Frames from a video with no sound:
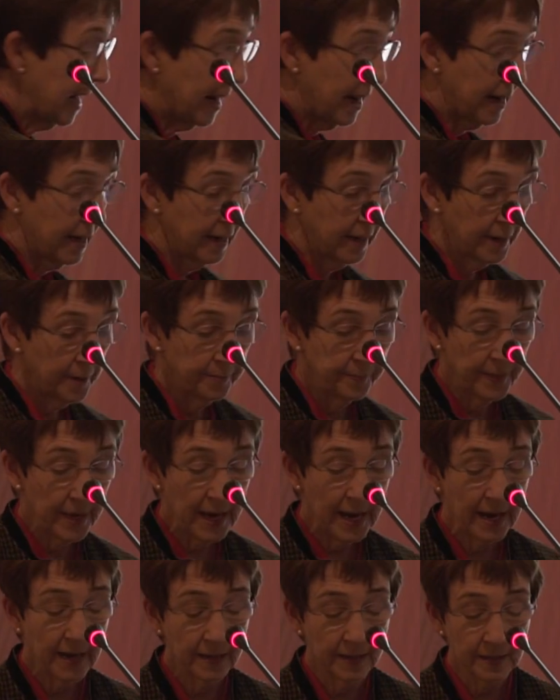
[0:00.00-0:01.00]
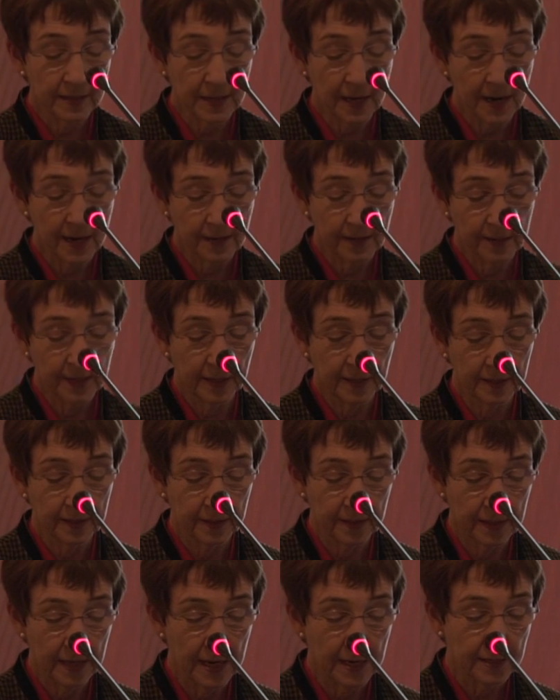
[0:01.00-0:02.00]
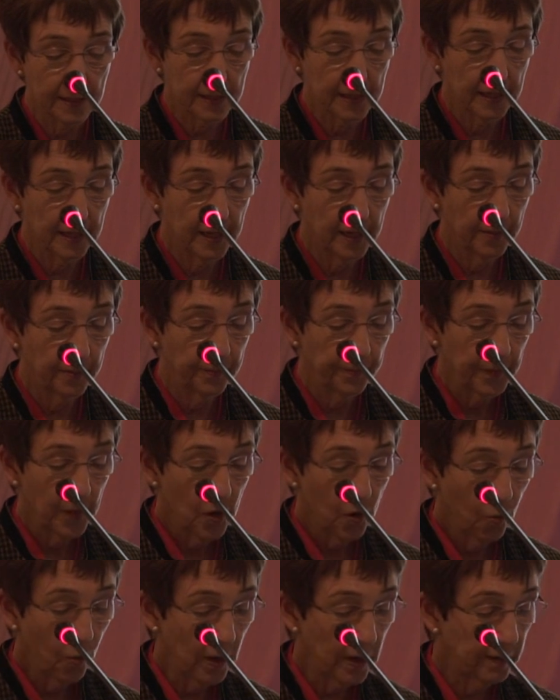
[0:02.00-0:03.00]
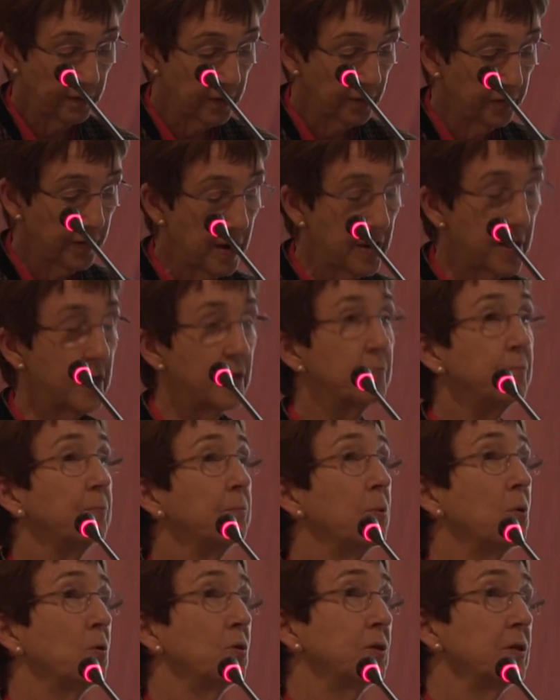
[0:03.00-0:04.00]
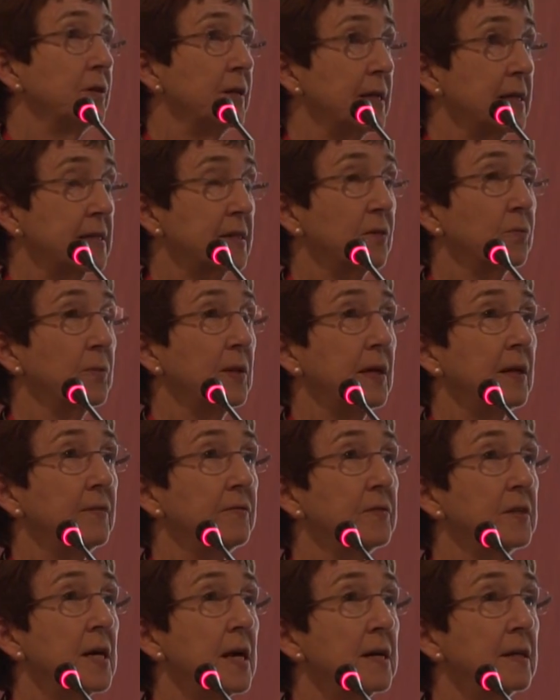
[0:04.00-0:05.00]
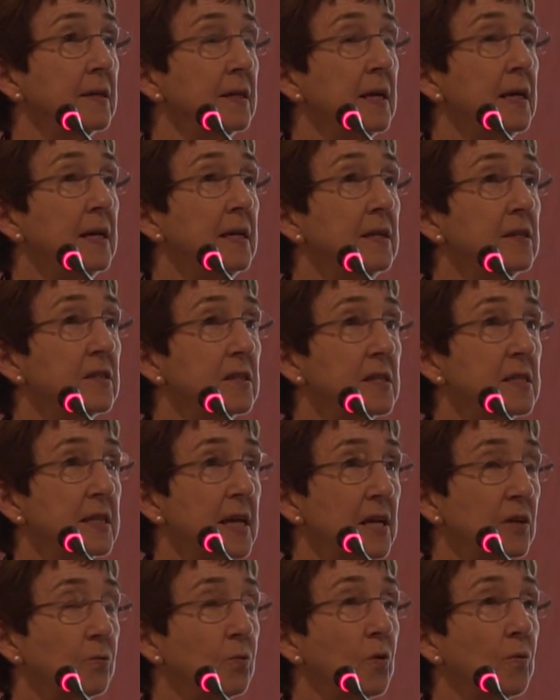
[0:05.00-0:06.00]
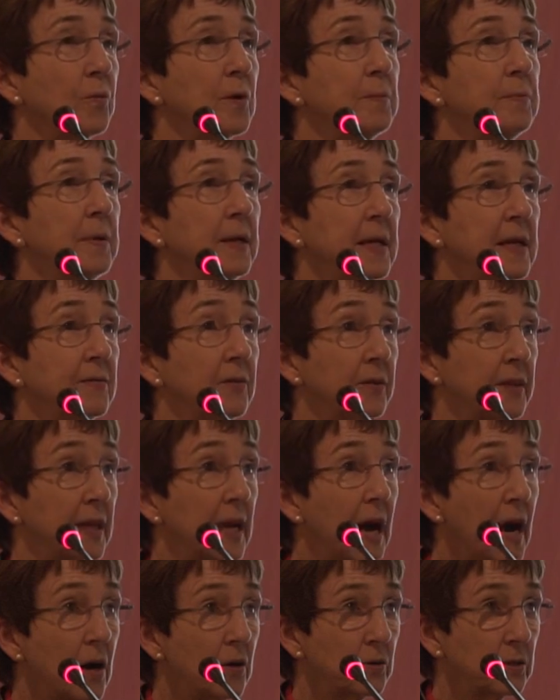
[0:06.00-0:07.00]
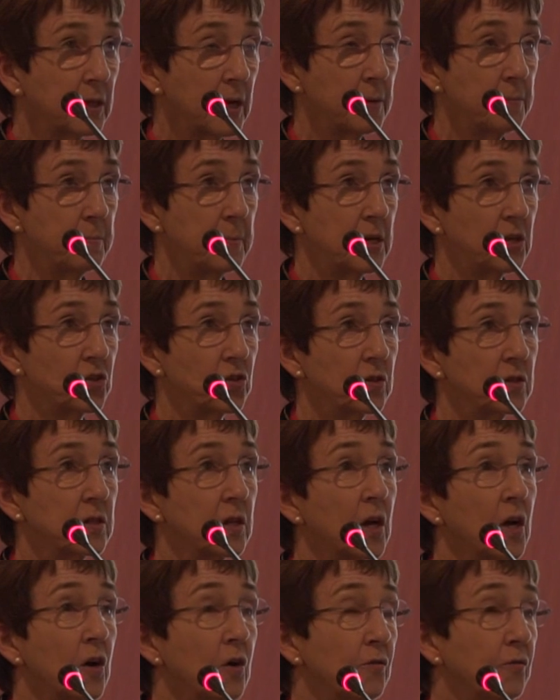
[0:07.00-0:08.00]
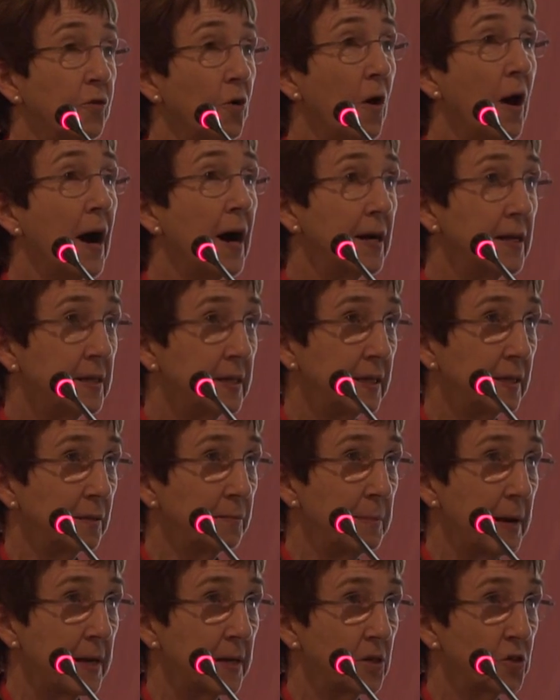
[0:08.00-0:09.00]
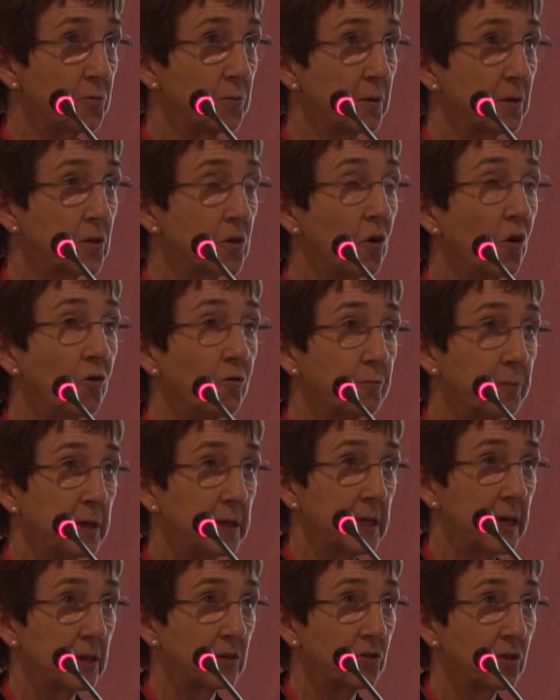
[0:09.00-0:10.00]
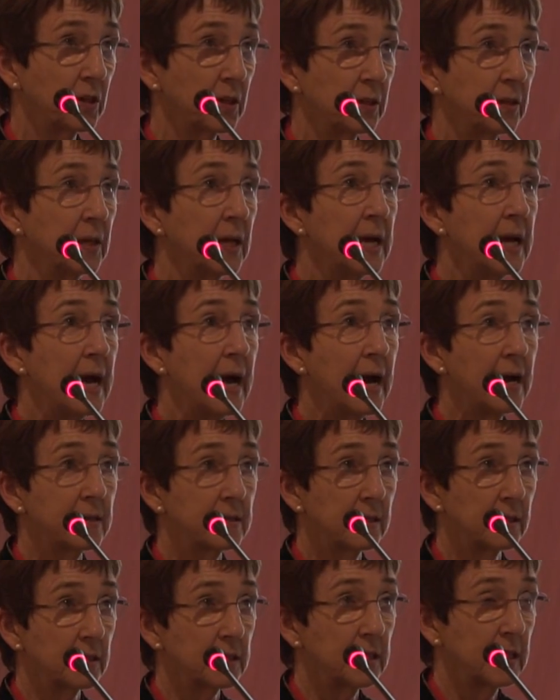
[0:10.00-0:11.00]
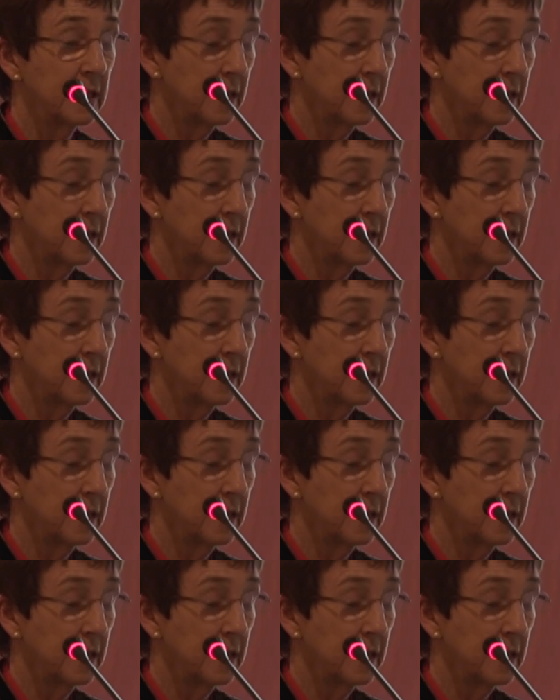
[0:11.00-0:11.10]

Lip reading: And I think that one of the very important things that we have done is to set what we believe are the outcome measures for ideal management of pediatric and adult